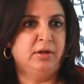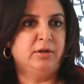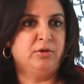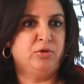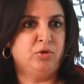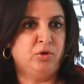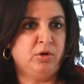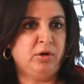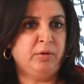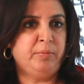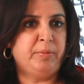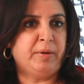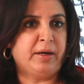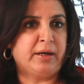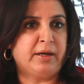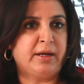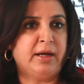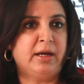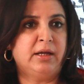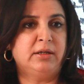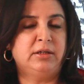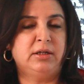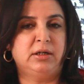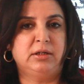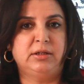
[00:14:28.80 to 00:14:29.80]
You know,
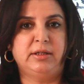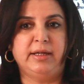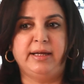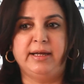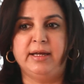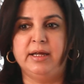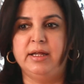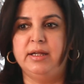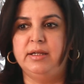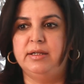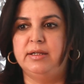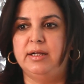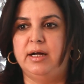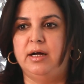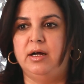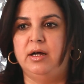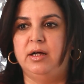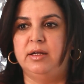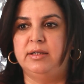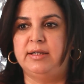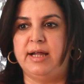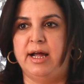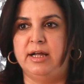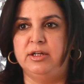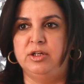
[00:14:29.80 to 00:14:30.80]
Pragya, the thing is,
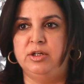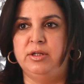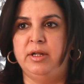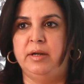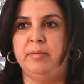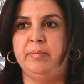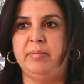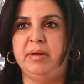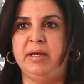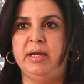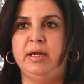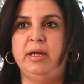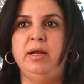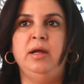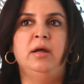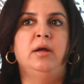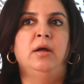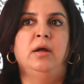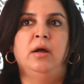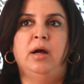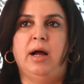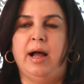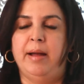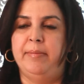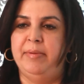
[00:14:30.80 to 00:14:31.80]
Sajid and me,
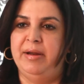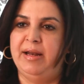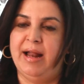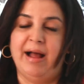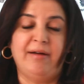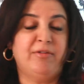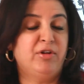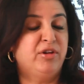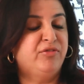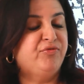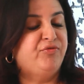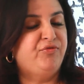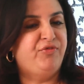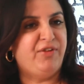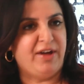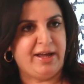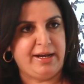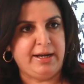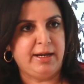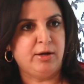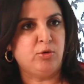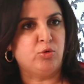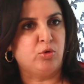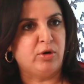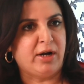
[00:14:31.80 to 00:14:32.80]
I mean, I was
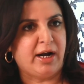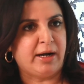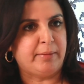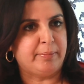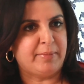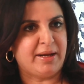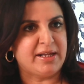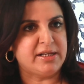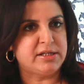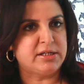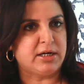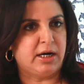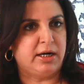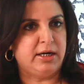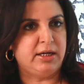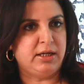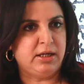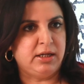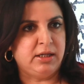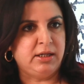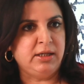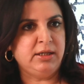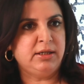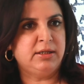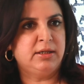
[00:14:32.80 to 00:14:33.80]
very good at my
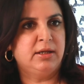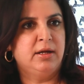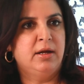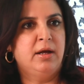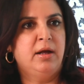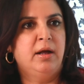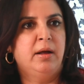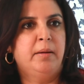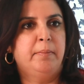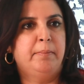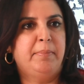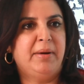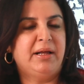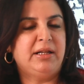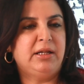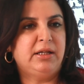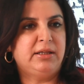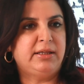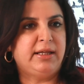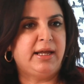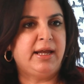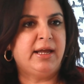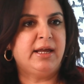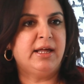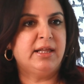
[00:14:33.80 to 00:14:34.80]
studies, but the
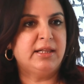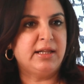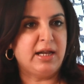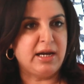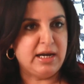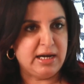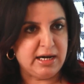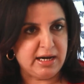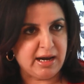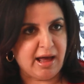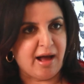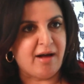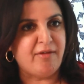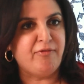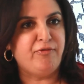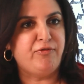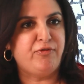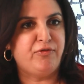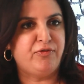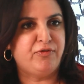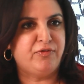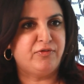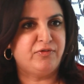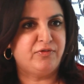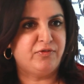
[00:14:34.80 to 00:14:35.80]
thing is, a love
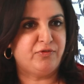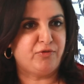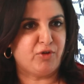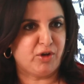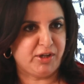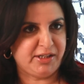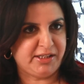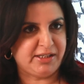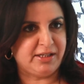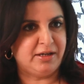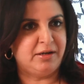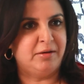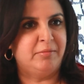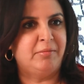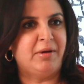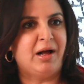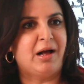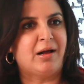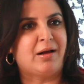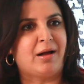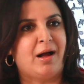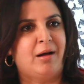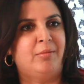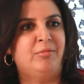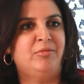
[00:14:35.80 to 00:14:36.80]
for
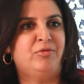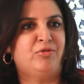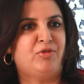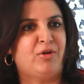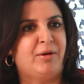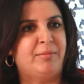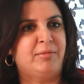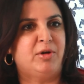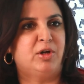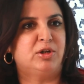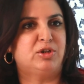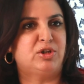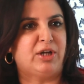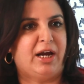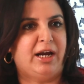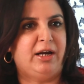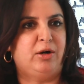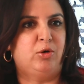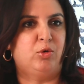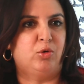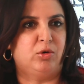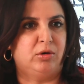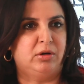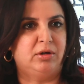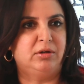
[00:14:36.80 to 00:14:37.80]
cinema comes from your
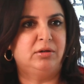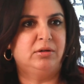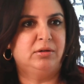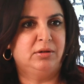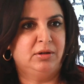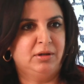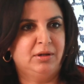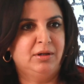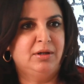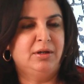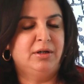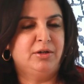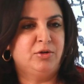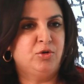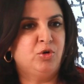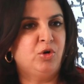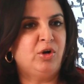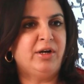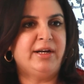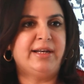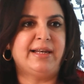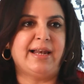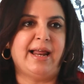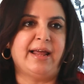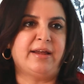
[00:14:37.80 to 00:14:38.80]
childhood. You
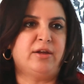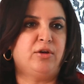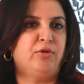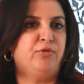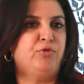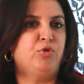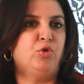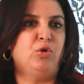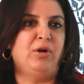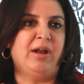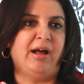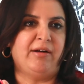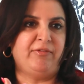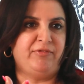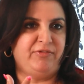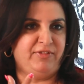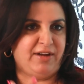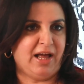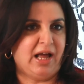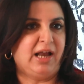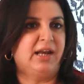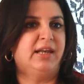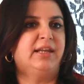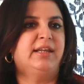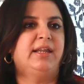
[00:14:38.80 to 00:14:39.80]
know, it's like if you love
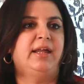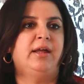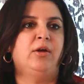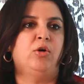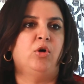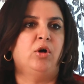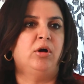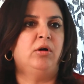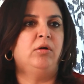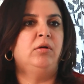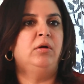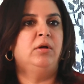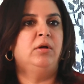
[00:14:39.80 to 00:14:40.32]
dancing or...